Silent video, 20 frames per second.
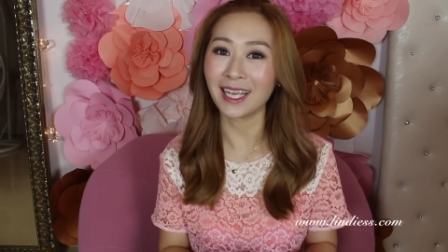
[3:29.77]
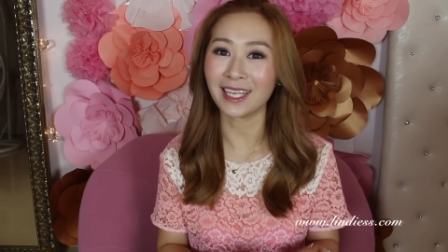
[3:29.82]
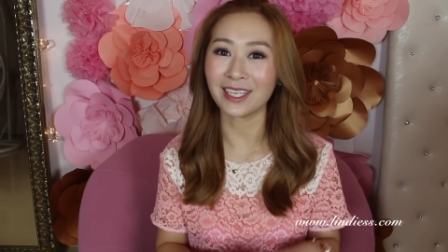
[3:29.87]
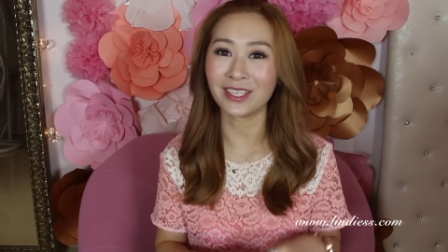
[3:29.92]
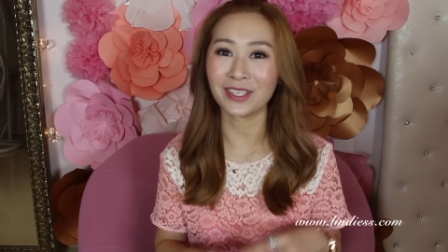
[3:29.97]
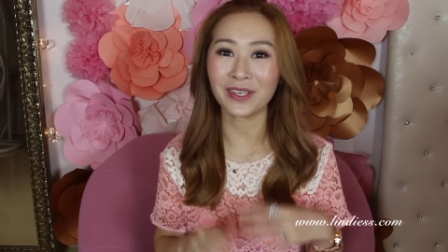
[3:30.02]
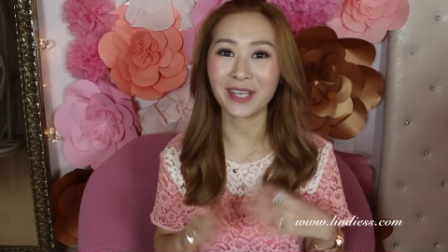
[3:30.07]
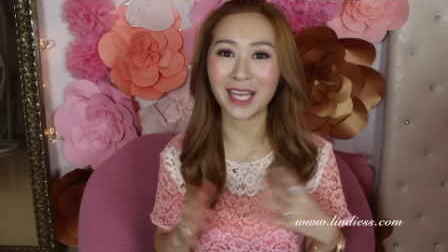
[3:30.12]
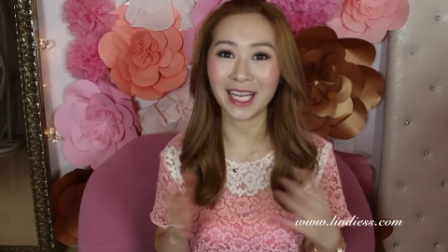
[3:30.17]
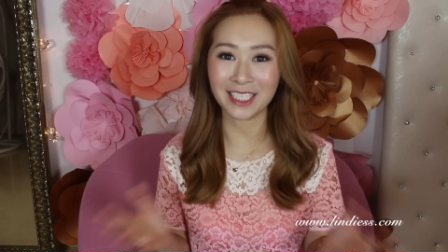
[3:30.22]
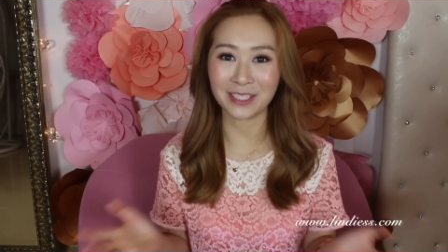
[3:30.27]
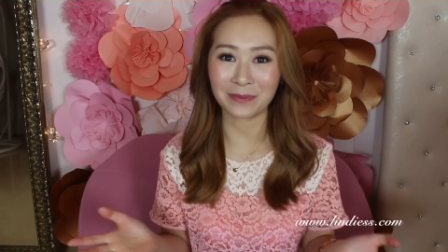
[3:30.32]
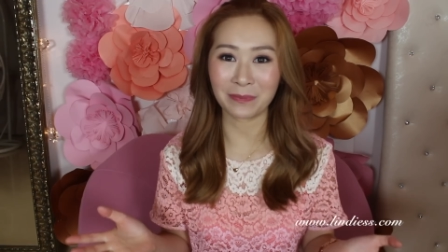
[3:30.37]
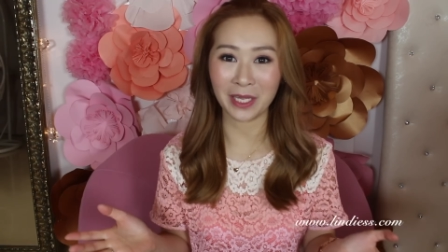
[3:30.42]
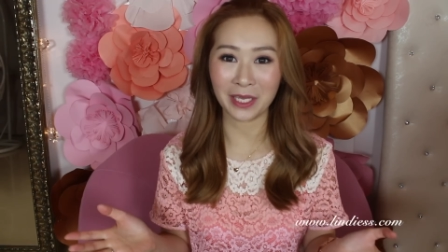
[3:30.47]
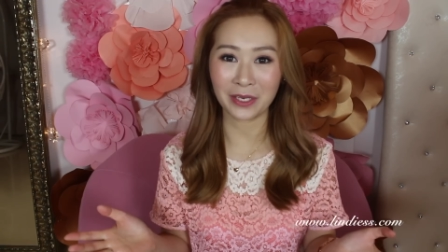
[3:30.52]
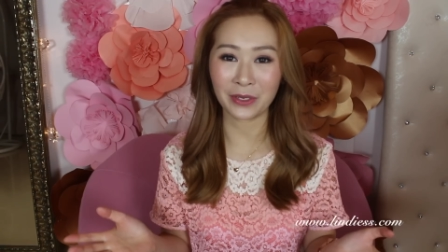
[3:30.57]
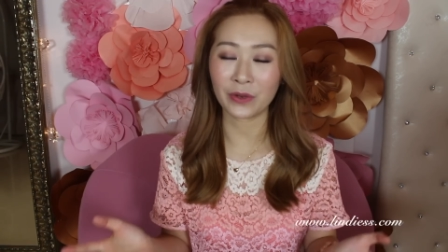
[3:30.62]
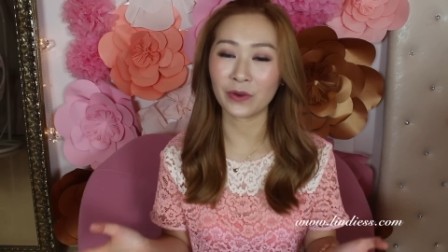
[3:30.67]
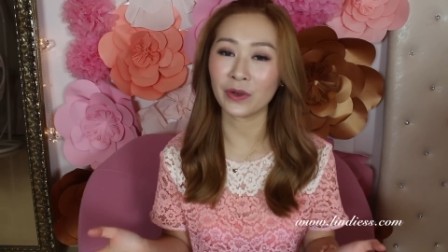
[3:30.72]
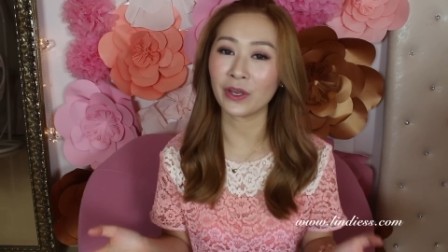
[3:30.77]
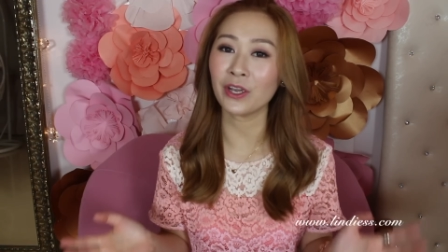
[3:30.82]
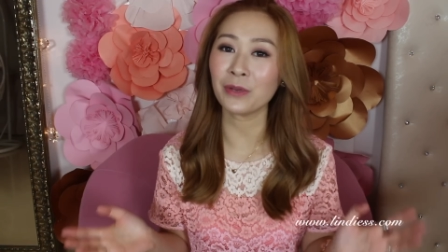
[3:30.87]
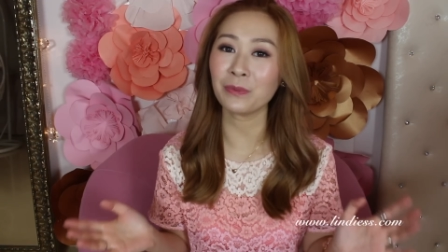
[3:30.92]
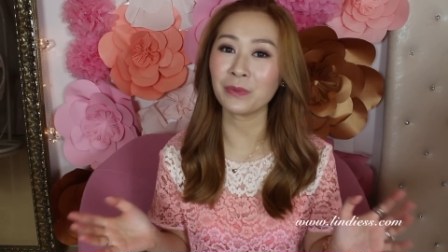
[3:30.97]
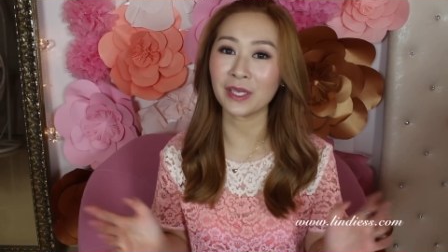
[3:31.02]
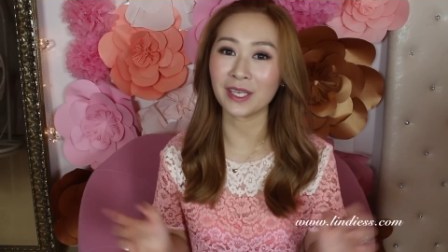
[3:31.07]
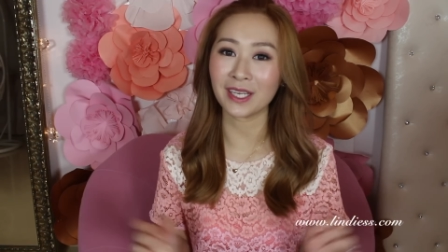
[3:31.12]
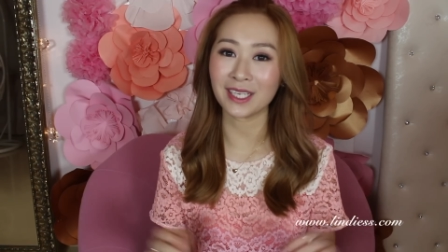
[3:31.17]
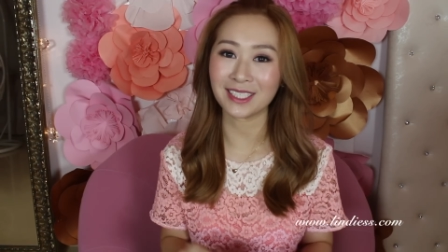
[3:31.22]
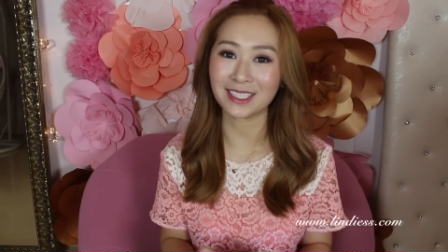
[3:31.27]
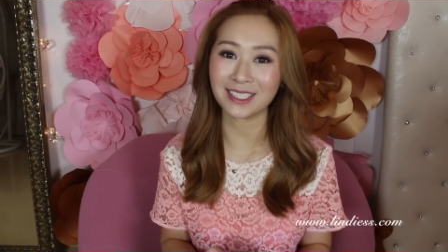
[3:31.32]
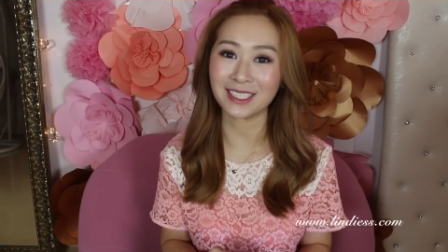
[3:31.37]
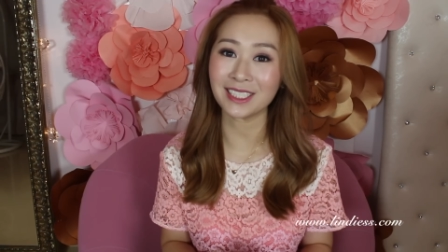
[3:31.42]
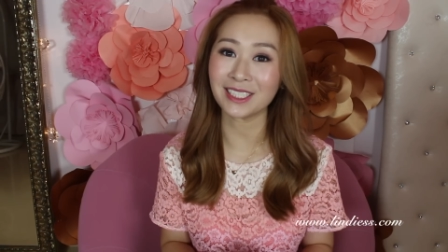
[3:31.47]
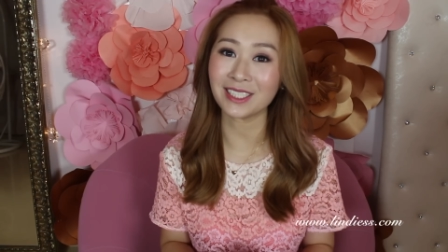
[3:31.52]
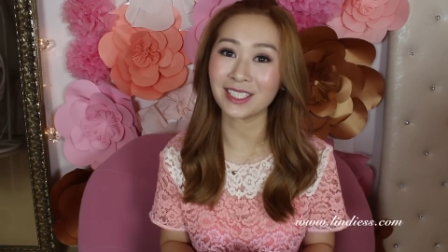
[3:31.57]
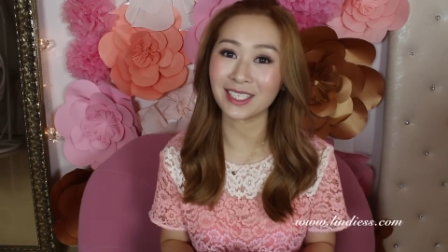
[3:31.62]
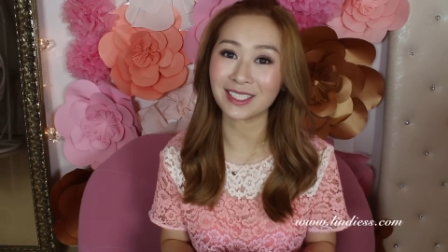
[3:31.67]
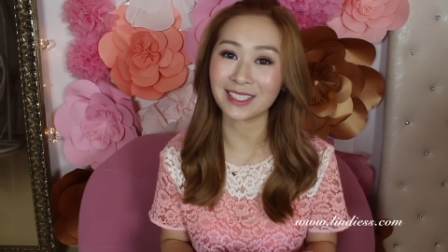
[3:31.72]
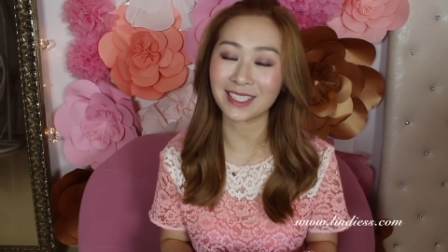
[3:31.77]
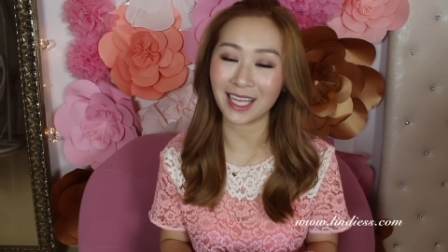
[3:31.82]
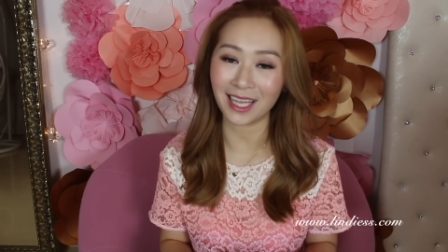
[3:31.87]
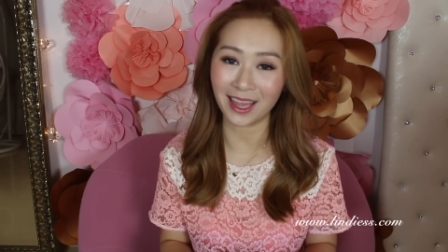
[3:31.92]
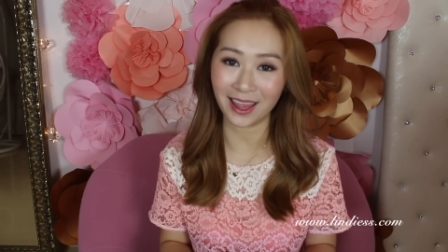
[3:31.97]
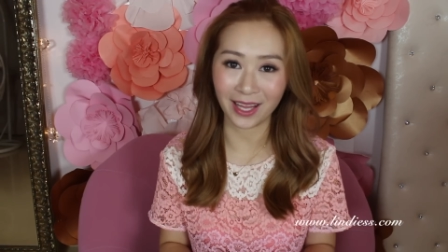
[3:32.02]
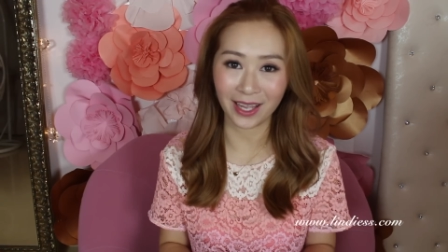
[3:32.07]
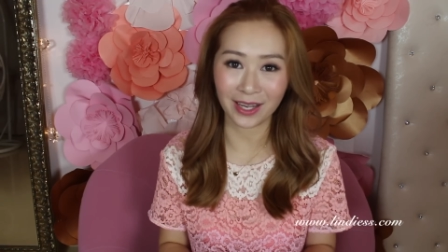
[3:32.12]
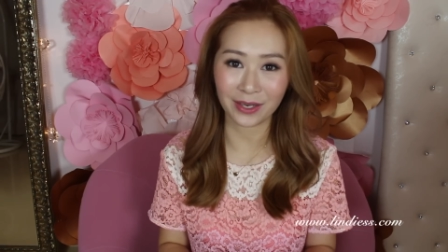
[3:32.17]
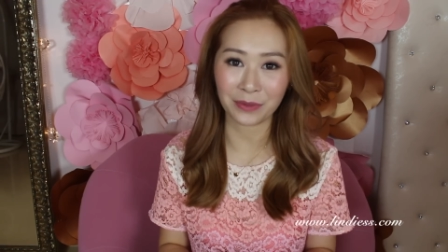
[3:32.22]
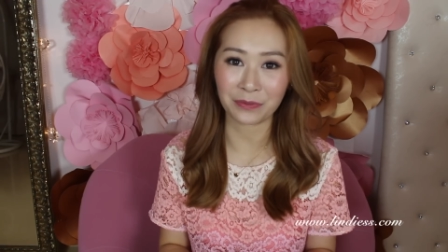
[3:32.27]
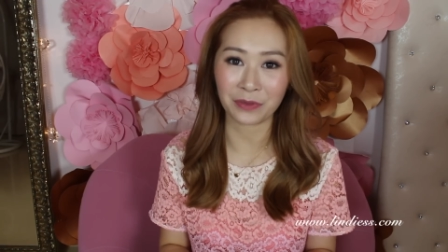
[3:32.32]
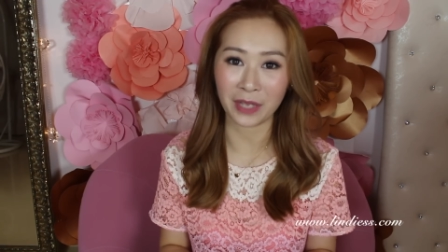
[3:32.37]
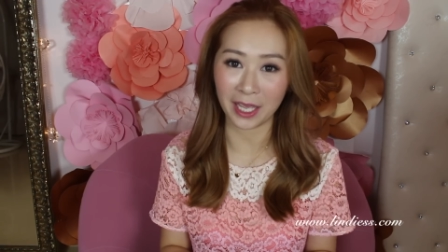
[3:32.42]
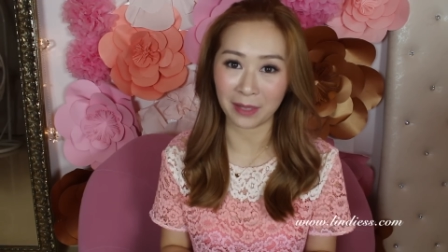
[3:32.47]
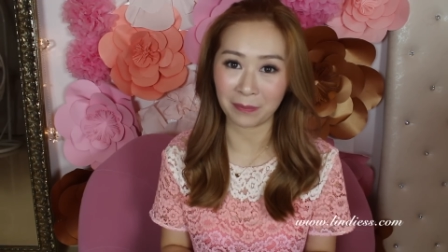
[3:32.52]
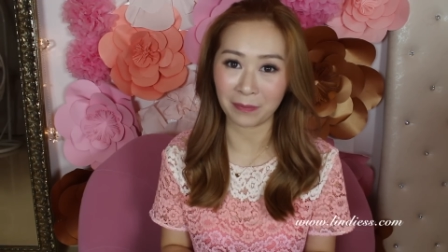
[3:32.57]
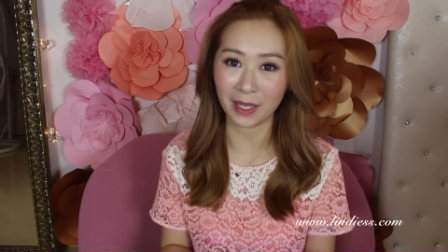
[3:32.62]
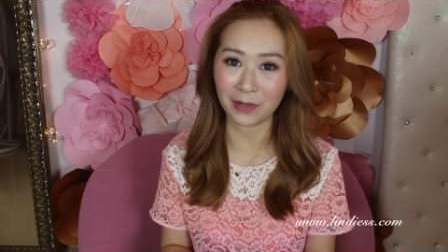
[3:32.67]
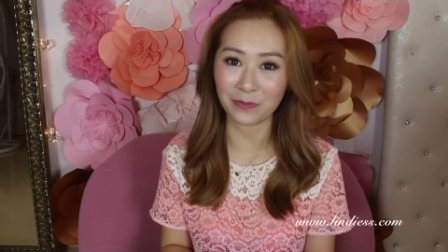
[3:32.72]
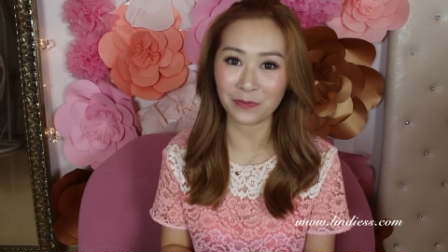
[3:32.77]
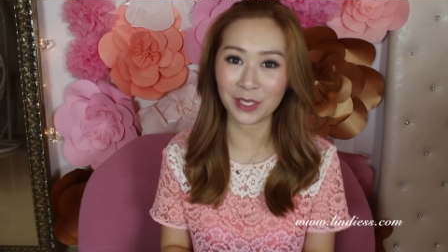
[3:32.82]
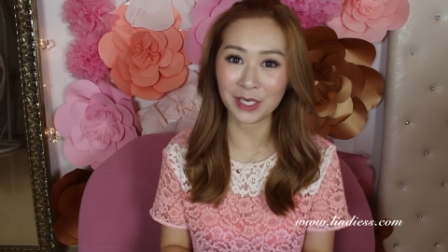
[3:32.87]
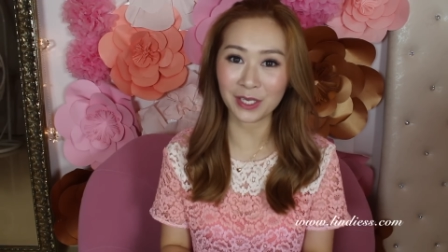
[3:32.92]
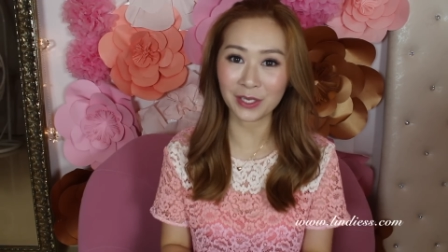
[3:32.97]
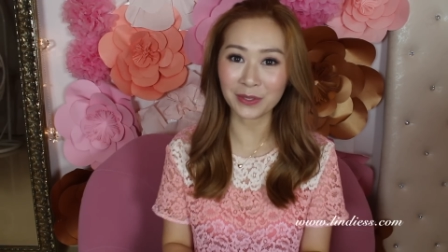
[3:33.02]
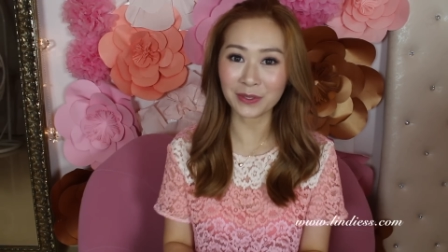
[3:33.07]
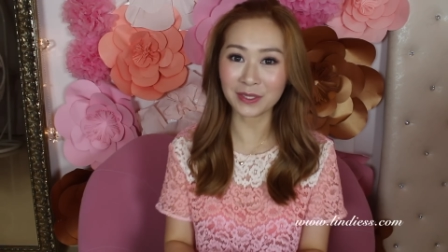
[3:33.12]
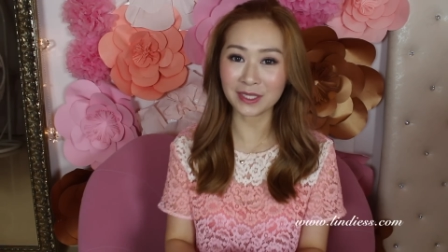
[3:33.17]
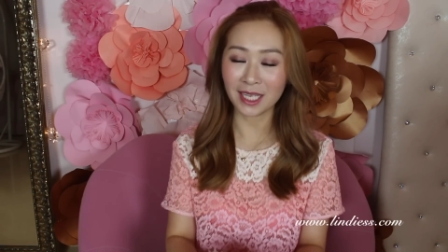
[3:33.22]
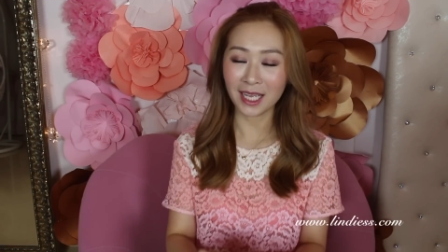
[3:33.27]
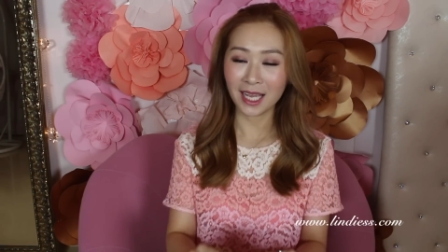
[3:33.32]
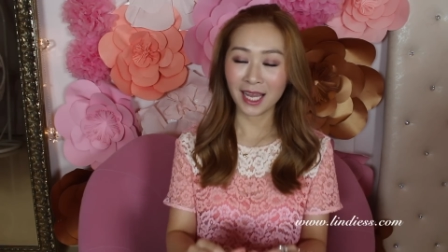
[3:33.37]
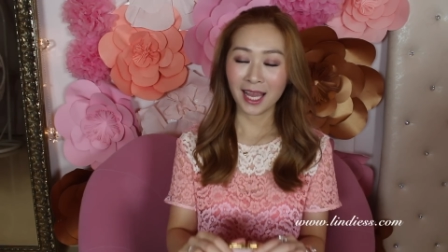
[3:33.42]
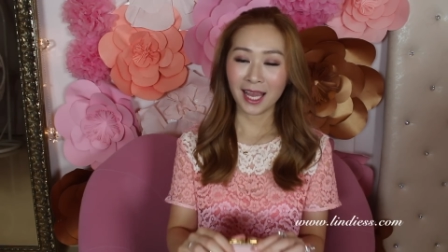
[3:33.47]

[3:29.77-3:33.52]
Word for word: and you guys may know her because she does a lot of handbag videos.